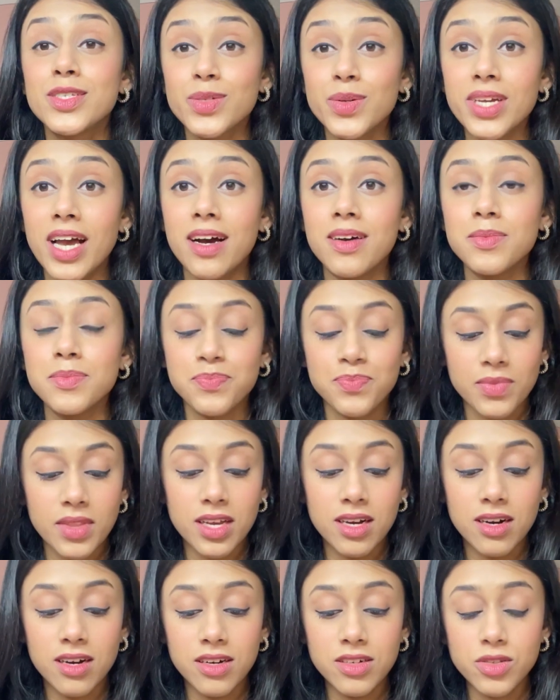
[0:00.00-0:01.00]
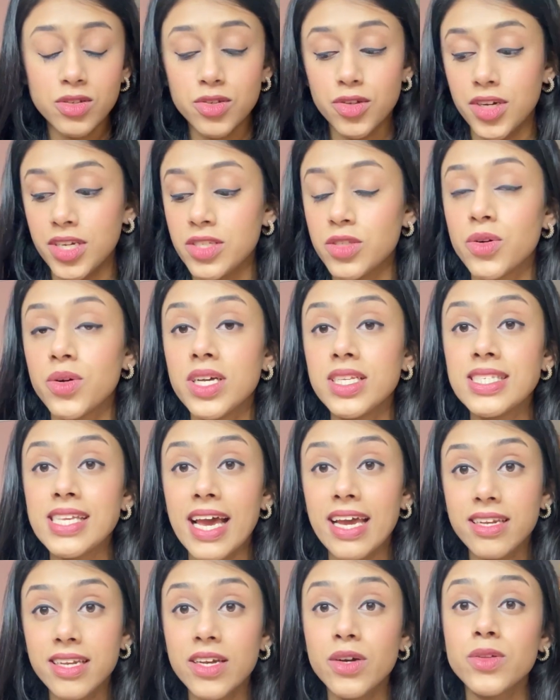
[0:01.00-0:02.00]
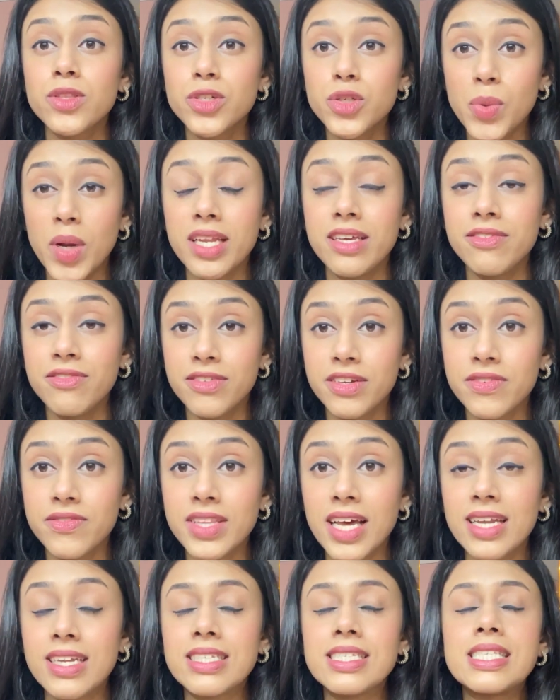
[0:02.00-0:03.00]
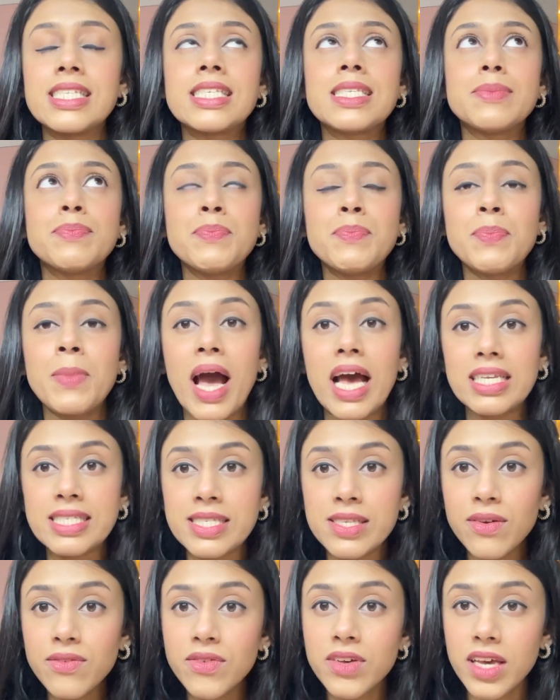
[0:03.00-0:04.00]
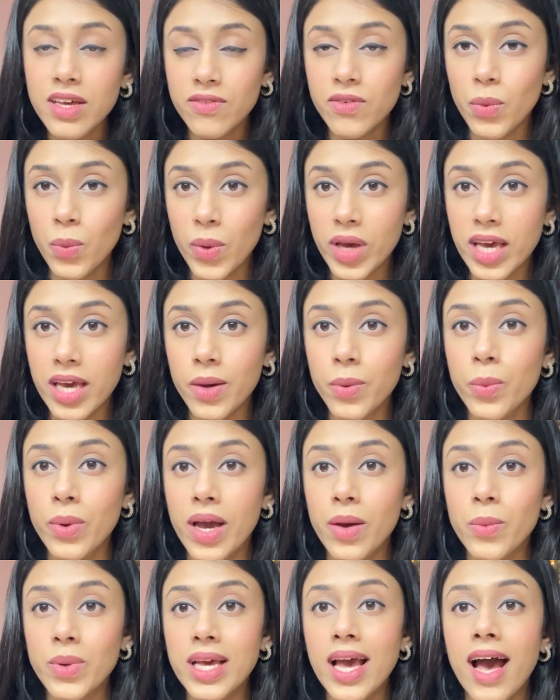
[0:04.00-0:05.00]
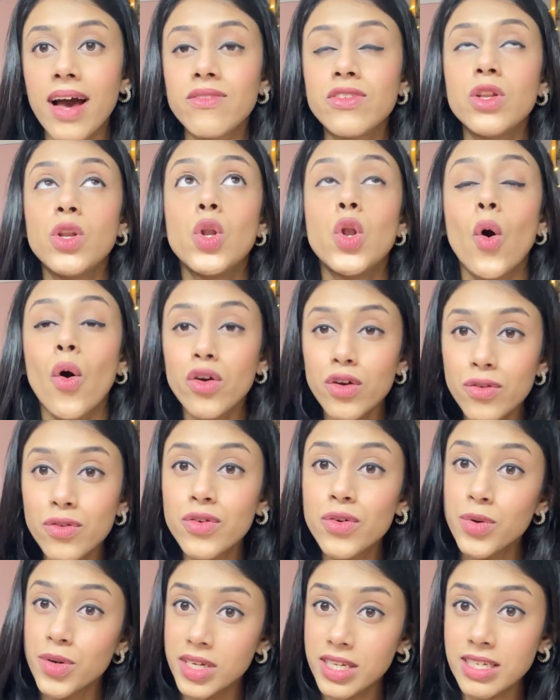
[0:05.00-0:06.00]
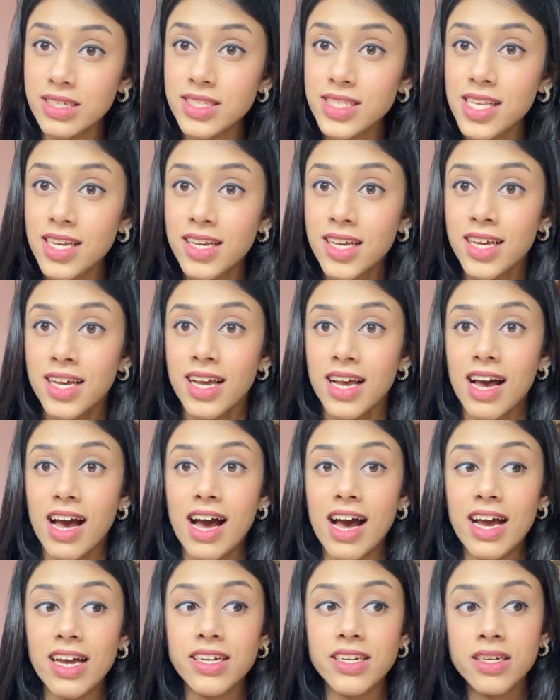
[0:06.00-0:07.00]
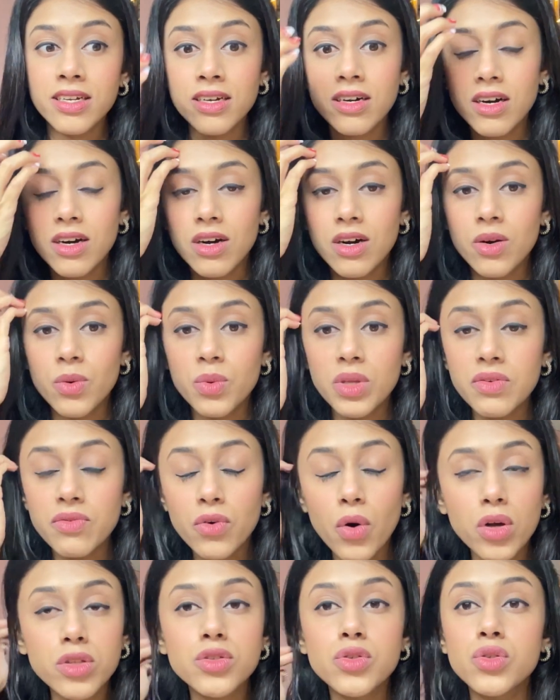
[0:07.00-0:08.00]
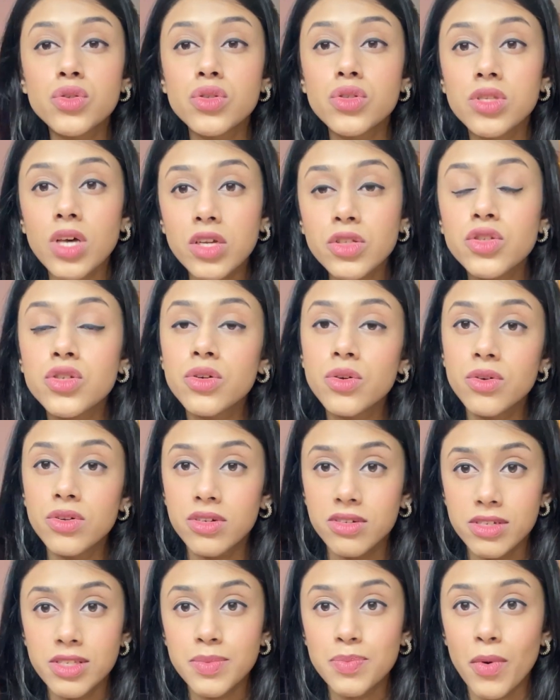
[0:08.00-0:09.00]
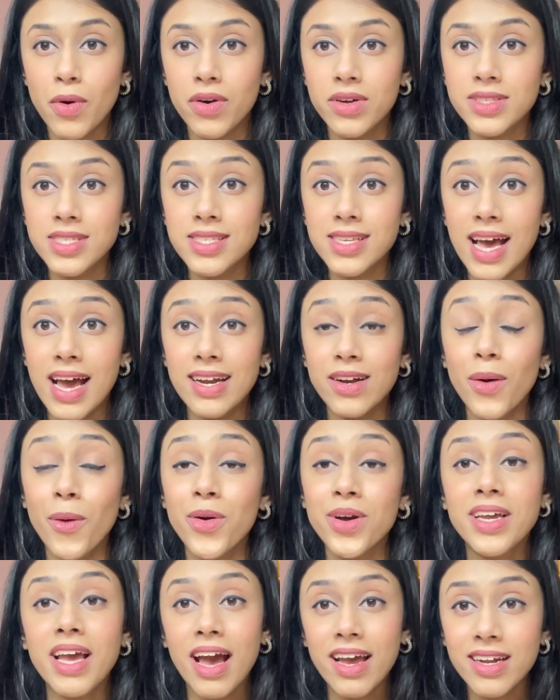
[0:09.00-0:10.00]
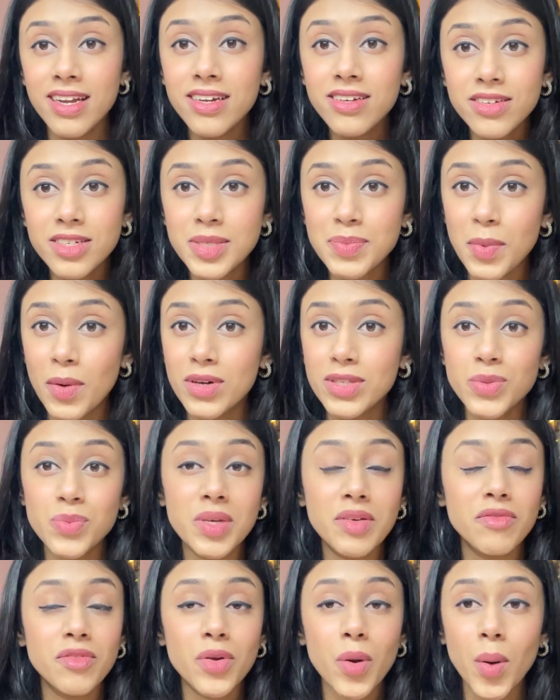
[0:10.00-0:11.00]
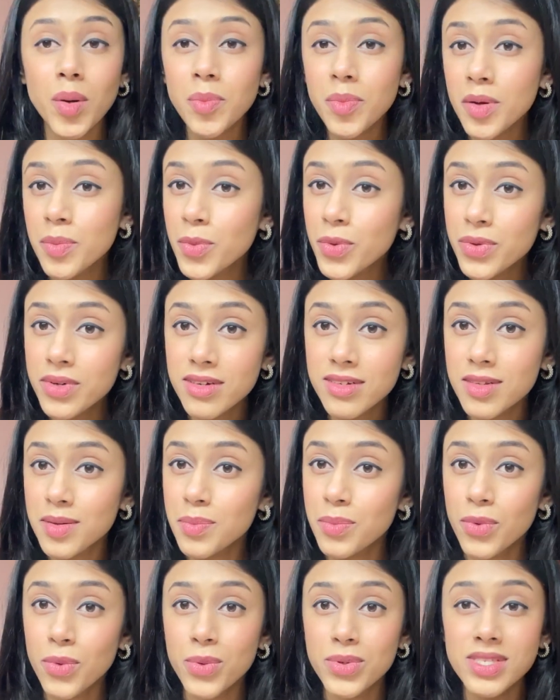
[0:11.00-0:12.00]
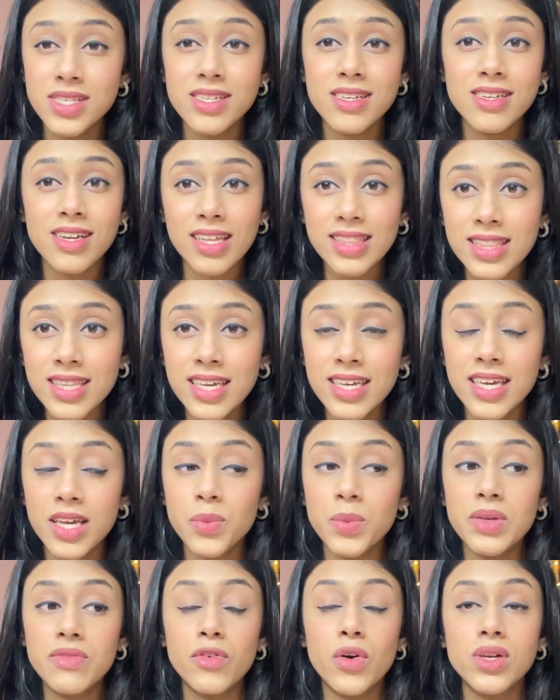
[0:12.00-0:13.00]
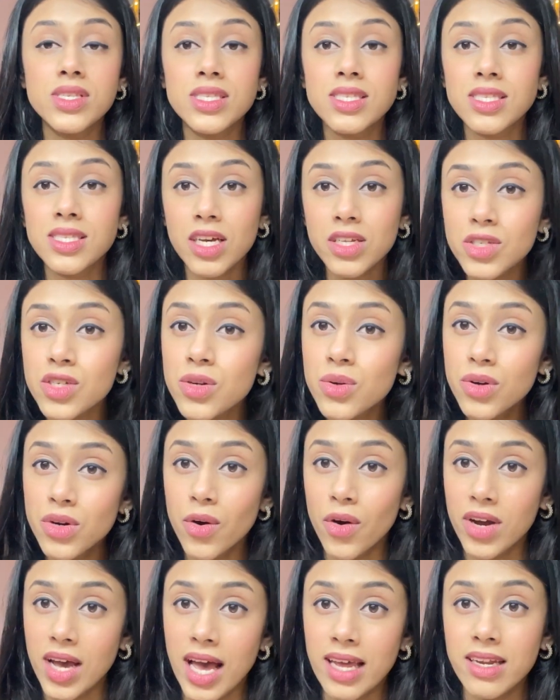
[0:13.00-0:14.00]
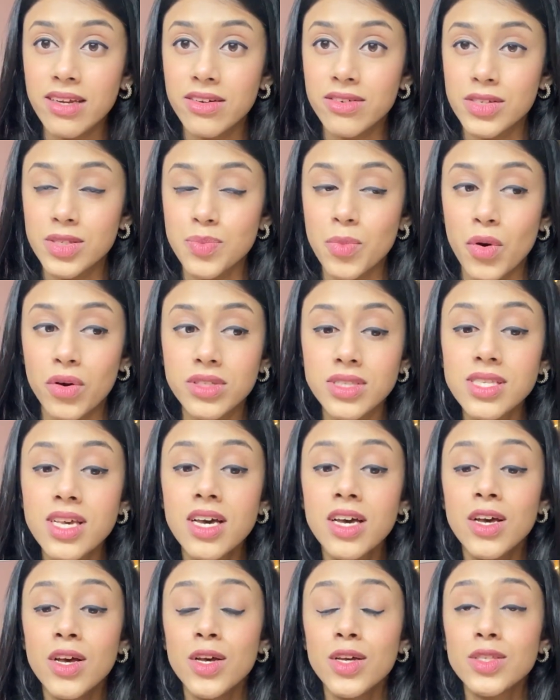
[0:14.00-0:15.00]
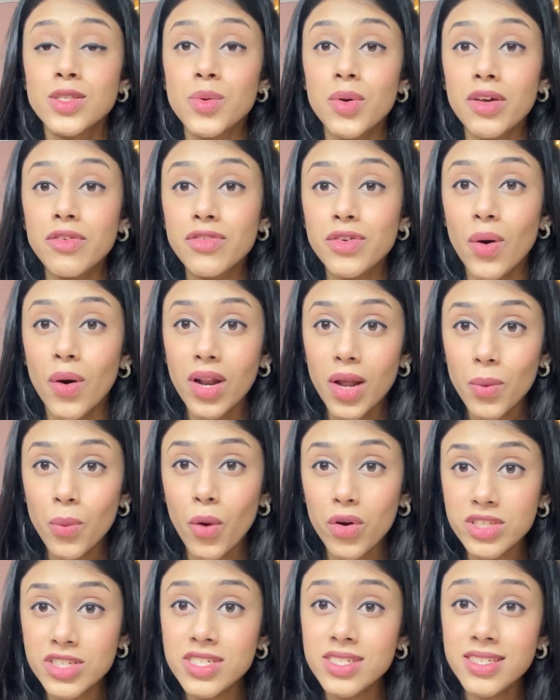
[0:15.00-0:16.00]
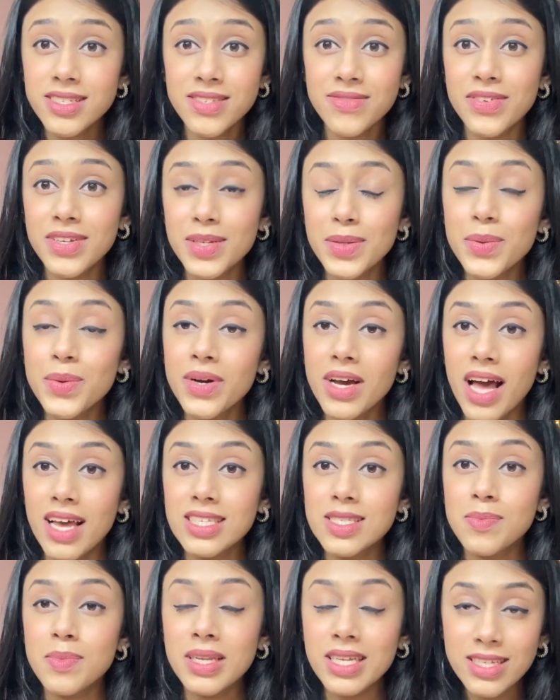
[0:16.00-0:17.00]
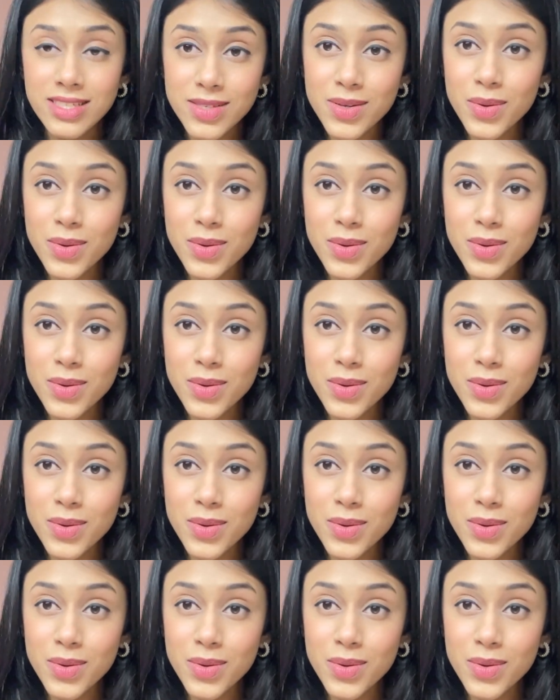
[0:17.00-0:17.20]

So yeah. So it's ending on the 25th and it's this massive giveaway where we have a lot of goodies and we've got such a good response, an organic response. We've not promoted the post, nothing, and we've got such a good organic response. So if you all are watching this video, guys, please